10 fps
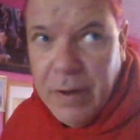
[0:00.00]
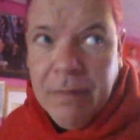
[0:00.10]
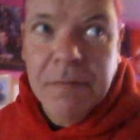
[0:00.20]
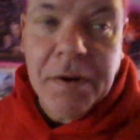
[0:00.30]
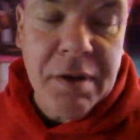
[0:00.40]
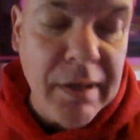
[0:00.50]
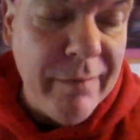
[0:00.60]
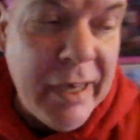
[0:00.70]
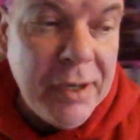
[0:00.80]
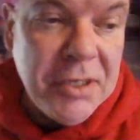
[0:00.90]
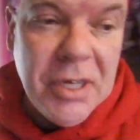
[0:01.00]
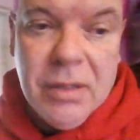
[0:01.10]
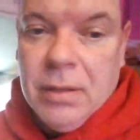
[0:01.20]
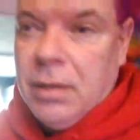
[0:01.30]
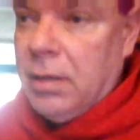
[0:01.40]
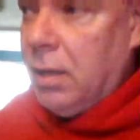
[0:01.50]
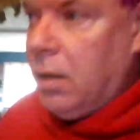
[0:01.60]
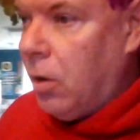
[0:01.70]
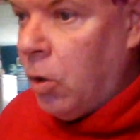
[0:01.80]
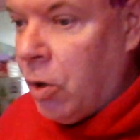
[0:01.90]
for collecting
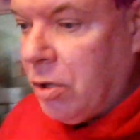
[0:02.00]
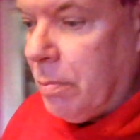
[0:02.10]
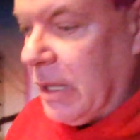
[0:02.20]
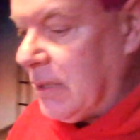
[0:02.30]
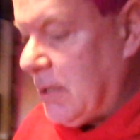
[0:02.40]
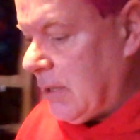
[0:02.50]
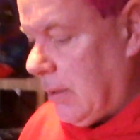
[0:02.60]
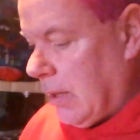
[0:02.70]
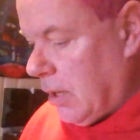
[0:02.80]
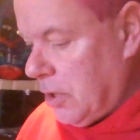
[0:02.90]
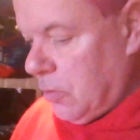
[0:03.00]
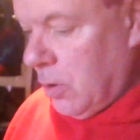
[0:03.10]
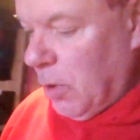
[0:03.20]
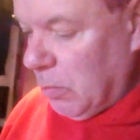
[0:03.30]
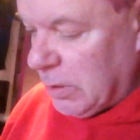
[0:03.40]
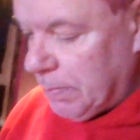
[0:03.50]
ornaments and that, you know, I'm always